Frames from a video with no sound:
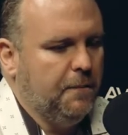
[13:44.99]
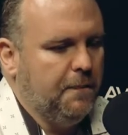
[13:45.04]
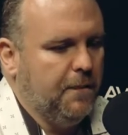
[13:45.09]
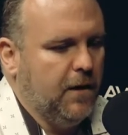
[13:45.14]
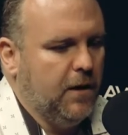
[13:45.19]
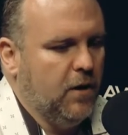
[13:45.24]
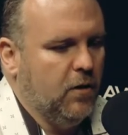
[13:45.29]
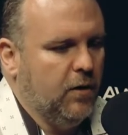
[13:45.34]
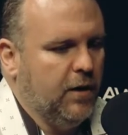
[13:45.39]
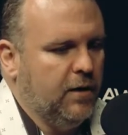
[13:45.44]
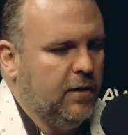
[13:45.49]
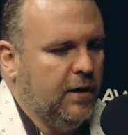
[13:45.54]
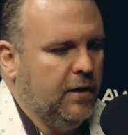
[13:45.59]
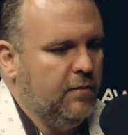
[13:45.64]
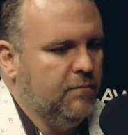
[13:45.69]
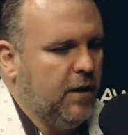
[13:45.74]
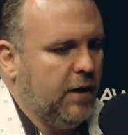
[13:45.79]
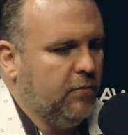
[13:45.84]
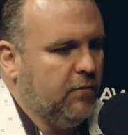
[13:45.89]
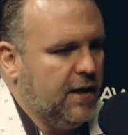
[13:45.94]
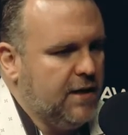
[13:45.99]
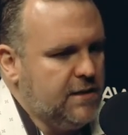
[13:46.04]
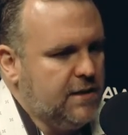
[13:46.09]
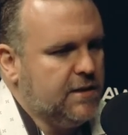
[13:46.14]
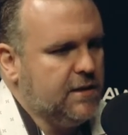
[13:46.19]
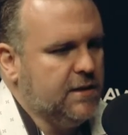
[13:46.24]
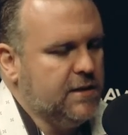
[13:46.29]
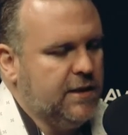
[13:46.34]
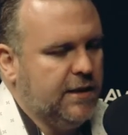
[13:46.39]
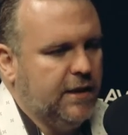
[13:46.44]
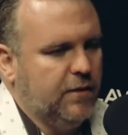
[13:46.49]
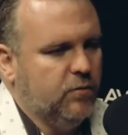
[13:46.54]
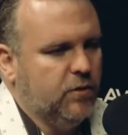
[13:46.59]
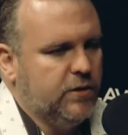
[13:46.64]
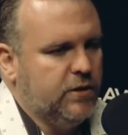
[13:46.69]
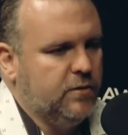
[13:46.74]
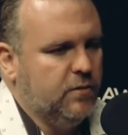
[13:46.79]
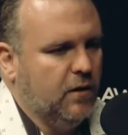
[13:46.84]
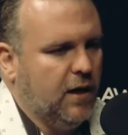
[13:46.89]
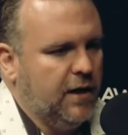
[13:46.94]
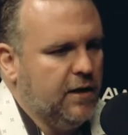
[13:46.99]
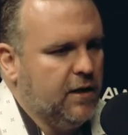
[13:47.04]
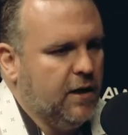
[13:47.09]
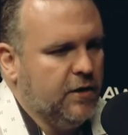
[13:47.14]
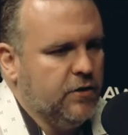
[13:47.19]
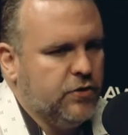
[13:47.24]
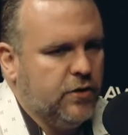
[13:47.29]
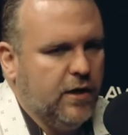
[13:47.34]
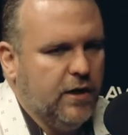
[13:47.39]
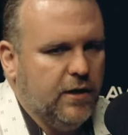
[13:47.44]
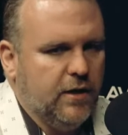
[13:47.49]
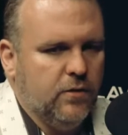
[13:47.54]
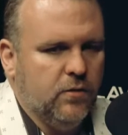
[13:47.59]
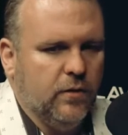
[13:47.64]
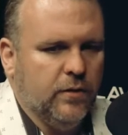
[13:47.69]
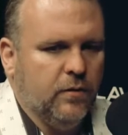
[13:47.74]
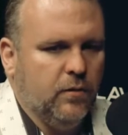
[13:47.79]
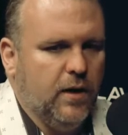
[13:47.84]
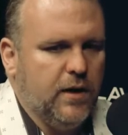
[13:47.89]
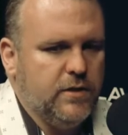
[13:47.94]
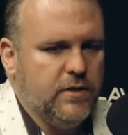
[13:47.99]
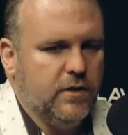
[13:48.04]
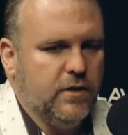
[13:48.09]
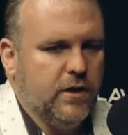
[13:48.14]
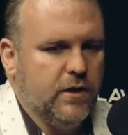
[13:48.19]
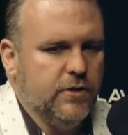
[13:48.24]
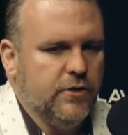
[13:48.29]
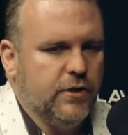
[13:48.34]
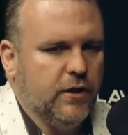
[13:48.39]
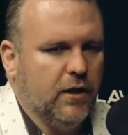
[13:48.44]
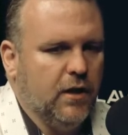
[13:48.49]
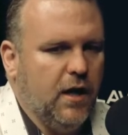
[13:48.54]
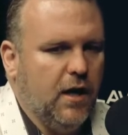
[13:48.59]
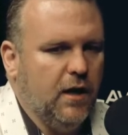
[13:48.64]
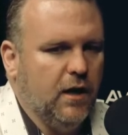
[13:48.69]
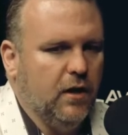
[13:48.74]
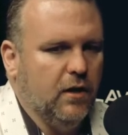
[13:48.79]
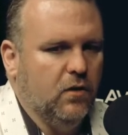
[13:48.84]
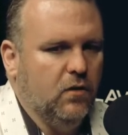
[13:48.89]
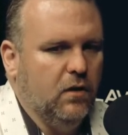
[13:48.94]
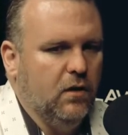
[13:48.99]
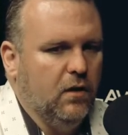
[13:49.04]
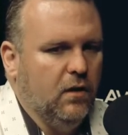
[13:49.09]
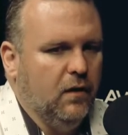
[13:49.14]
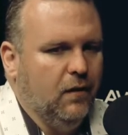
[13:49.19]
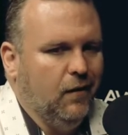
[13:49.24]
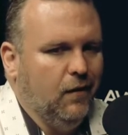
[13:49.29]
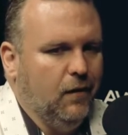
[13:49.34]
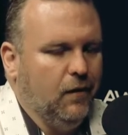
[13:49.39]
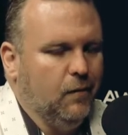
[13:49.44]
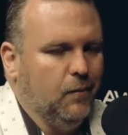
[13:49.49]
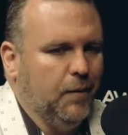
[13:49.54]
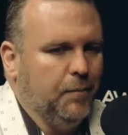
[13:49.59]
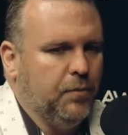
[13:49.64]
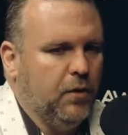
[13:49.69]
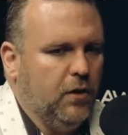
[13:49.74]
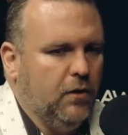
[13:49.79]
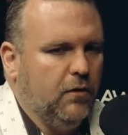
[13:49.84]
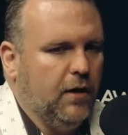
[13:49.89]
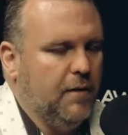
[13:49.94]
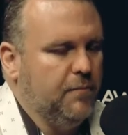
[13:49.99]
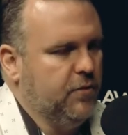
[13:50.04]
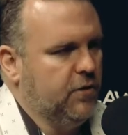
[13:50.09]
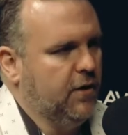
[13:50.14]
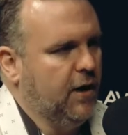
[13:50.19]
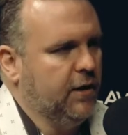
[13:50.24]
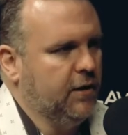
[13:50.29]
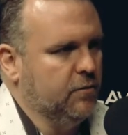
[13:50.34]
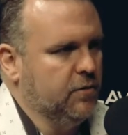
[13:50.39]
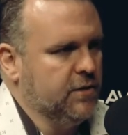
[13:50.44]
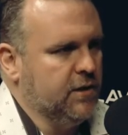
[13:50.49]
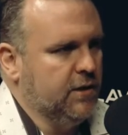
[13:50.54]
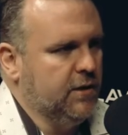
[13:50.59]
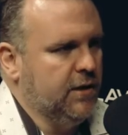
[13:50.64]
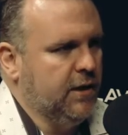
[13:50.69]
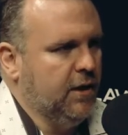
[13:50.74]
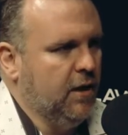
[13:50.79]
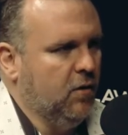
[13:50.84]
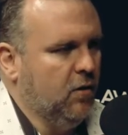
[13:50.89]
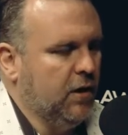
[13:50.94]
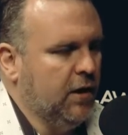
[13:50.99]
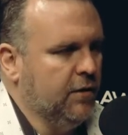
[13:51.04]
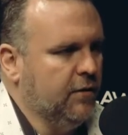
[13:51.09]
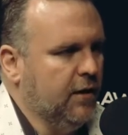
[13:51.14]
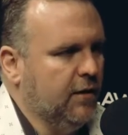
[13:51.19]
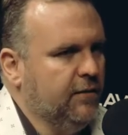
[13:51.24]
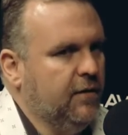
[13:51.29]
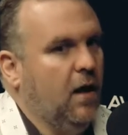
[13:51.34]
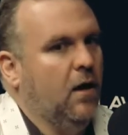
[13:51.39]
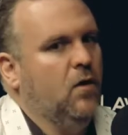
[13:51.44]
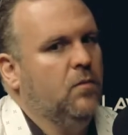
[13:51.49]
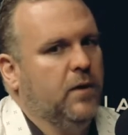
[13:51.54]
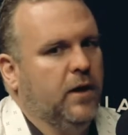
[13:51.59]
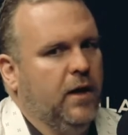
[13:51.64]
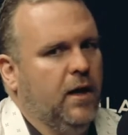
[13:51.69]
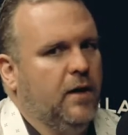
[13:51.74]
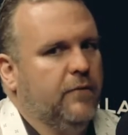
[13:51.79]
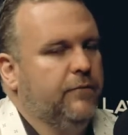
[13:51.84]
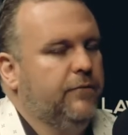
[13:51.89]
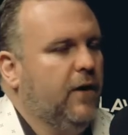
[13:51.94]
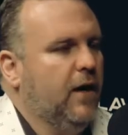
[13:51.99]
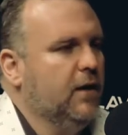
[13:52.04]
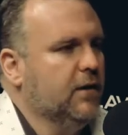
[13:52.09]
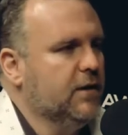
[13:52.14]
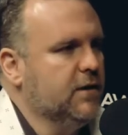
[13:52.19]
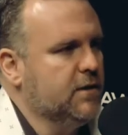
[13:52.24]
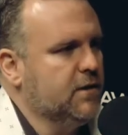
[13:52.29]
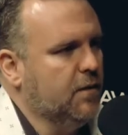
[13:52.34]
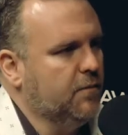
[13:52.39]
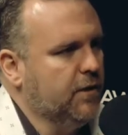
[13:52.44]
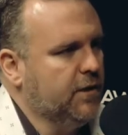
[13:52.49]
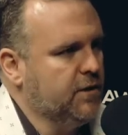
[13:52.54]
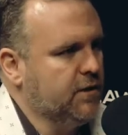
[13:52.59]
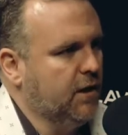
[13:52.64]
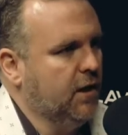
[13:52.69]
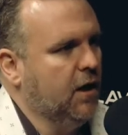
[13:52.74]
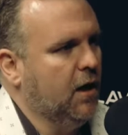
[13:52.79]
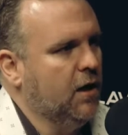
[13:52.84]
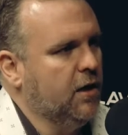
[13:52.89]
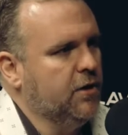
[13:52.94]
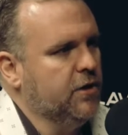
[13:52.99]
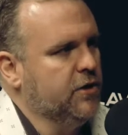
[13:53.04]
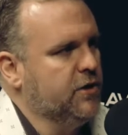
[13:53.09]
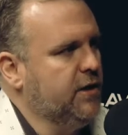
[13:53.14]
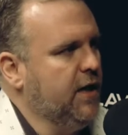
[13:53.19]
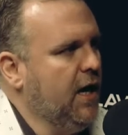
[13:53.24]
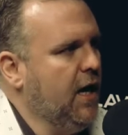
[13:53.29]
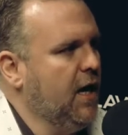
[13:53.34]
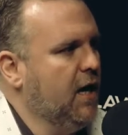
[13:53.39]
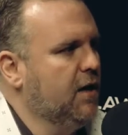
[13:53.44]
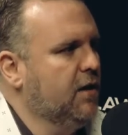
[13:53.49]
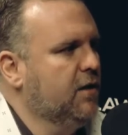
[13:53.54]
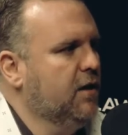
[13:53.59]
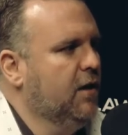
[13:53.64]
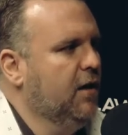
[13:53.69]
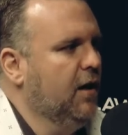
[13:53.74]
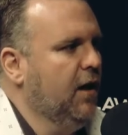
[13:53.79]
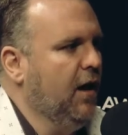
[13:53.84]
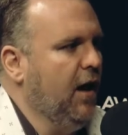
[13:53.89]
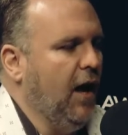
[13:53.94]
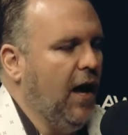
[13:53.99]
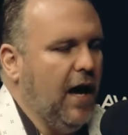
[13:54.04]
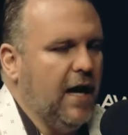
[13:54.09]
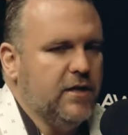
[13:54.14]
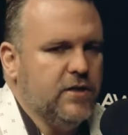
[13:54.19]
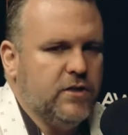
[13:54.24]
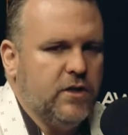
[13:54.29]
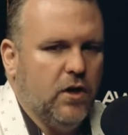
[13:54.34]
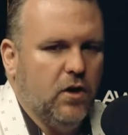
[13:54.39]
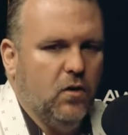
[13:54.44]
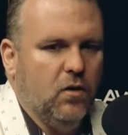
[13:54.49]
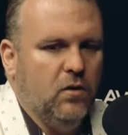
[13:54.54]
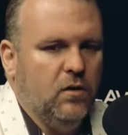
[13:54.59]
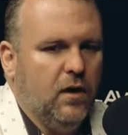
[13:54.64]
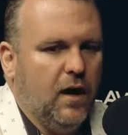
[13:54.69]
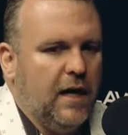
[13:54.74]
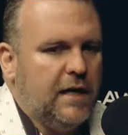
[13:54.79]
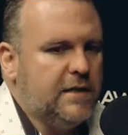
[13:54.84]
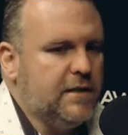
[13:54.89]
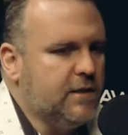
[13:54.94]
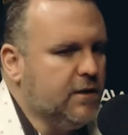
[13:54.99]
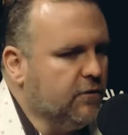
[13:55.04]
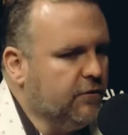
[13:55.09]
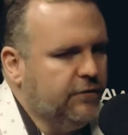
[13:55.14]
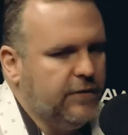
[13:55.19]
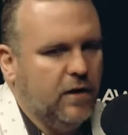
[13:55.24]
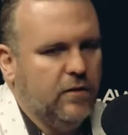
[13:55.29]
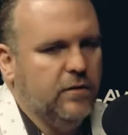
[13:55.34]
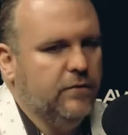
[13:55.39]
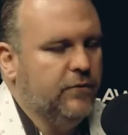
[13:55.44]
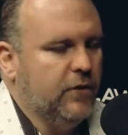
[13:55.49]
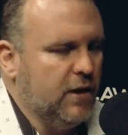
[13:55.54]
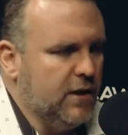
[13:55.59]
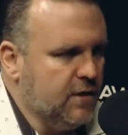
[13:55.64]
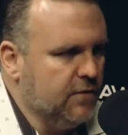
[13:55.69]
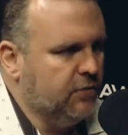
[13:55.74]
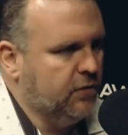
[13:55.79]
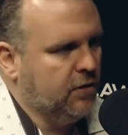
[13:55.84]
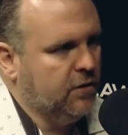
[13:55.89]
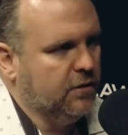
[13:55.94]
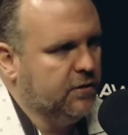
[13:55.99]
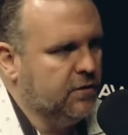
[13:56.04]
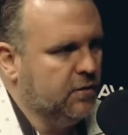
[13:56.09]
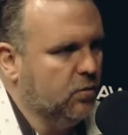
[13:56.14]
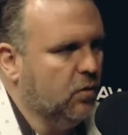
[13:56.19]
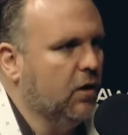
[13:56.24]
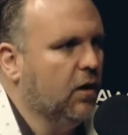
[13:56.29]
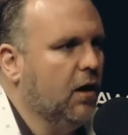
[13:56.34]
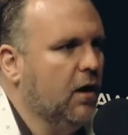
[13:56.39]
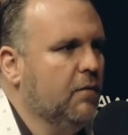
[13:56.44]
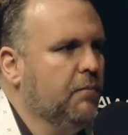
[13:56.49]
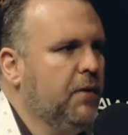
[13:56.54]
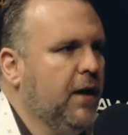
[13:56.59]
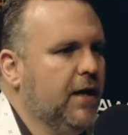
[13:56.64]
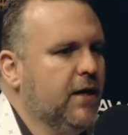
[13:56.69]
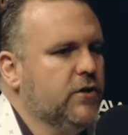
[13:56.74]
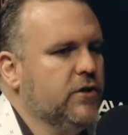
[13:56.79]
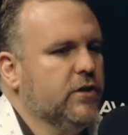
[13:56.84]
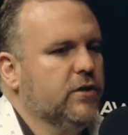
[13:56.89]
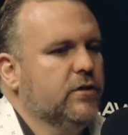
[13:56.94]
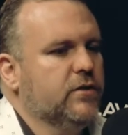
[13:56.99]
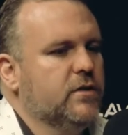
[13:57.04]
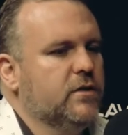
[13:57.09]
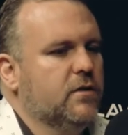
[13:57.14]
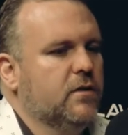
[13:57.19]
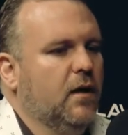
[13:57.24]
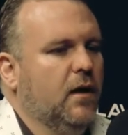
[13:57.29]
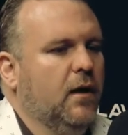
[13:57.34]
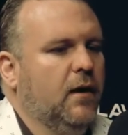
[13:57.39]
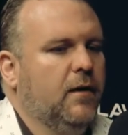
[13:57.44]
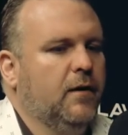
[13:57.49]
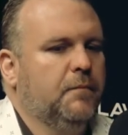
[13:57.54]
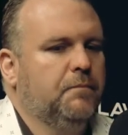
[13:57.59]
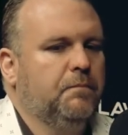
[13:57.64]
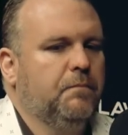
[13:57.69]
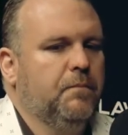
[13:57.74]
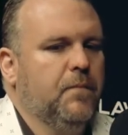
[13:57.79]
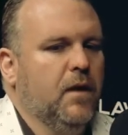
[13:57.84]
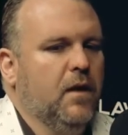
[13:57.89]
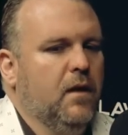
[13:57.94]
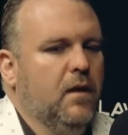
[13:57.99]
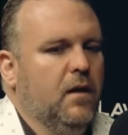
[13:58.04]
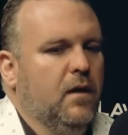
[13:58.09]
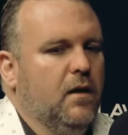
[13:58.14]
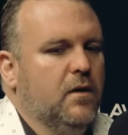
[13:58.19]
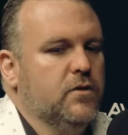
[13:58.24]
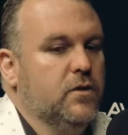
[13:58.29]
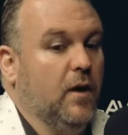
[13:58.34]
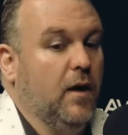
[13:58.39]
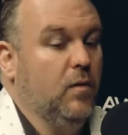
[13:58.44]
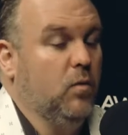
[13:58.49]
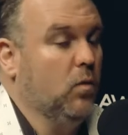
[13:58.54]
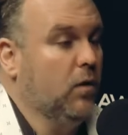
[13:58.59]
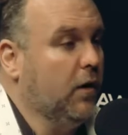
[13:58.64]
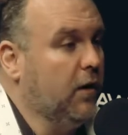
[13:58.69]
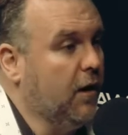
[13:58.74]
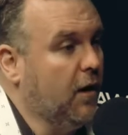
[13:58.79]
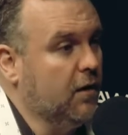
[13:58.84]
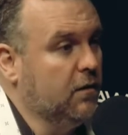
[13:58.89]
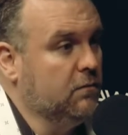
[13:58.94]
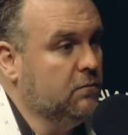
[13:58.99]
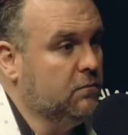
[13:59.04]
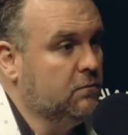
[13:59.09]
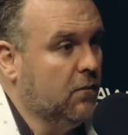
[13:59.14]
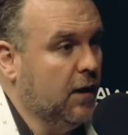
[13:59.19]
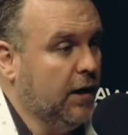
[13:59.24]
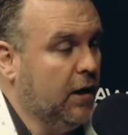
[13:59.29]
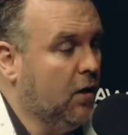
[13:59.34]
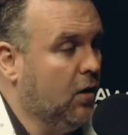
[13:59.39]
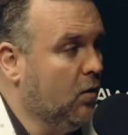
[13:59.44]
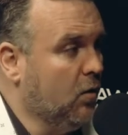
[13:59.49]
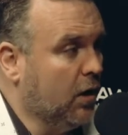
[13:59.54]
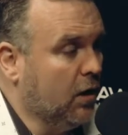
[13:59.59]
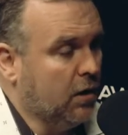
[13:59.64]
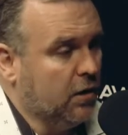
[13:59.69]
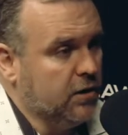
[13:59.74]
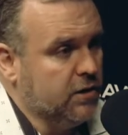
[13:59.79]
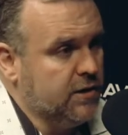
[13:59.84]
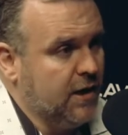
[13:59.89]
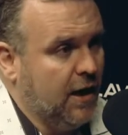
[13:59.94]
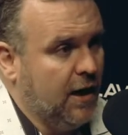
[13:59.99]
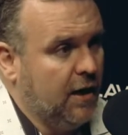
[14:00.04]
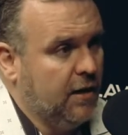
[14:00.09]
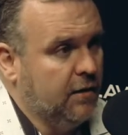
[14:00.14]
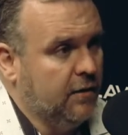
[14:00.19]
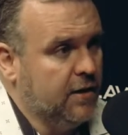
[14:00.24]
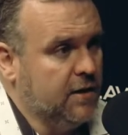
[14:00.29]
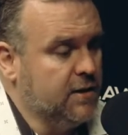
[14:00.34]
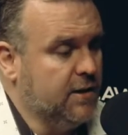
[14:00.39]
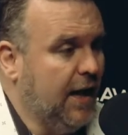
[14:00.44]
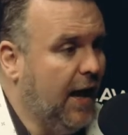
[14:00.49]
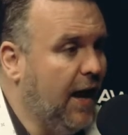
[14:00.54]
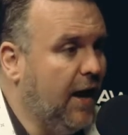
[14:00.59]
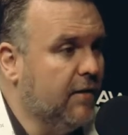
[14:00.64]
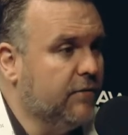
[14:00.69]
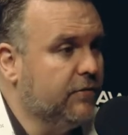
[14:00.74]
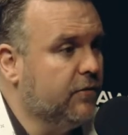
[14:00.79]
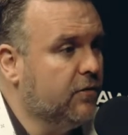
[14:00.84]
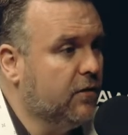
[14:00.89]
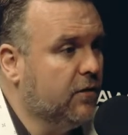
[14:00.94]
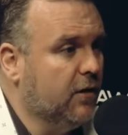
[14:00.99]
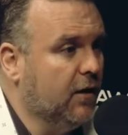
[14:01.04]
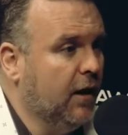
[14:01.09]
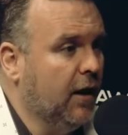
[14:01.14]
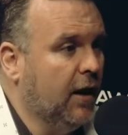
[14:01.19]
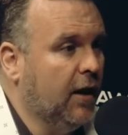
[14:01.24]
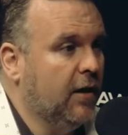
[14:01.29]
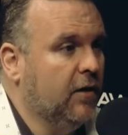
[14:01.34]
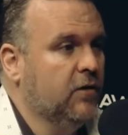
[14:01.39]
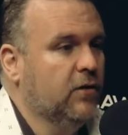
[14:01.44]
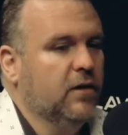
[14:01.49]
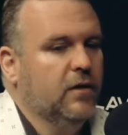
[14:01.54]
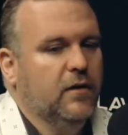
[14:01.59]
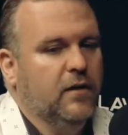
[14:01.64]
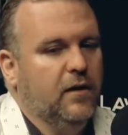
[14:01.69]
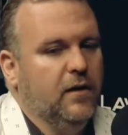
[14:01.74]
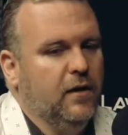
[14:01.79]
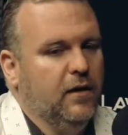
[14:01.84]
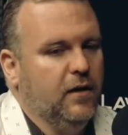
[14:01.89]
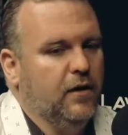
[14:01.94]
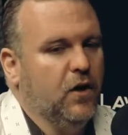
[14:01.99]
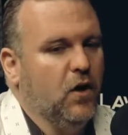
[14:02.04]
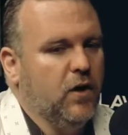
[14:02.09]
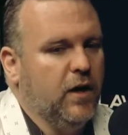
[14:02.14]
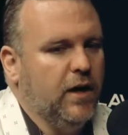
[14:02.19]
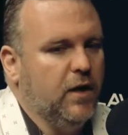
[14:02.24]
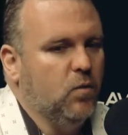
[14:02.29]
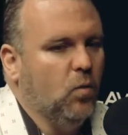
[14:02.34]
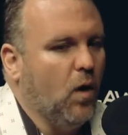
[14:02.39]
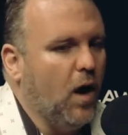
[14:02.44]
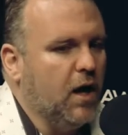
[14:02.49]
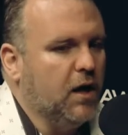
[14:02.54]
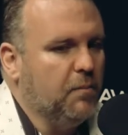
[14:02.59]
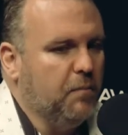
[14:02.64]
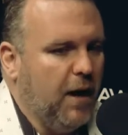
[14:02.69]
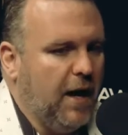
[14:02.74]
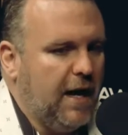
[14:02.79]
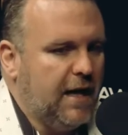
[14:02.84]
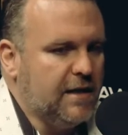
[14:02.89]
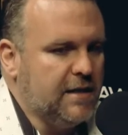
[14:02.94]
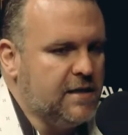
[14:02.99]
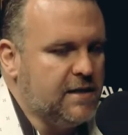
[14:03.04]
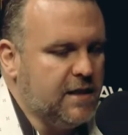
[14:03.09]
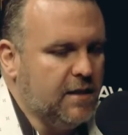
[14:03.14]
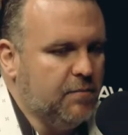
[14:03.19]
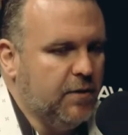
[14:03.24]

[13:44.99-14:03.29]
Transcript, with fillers: you know, in in my residency, which I, I trained at Northwestern in Chicago. You know, my program director was a DO, and I thought, oh my God, finally somebody's going to understand. yeah. And so I still found it very difficult to work on patients. Um, so I would work on my coworkers and the staff. And you know, he'd walk by and see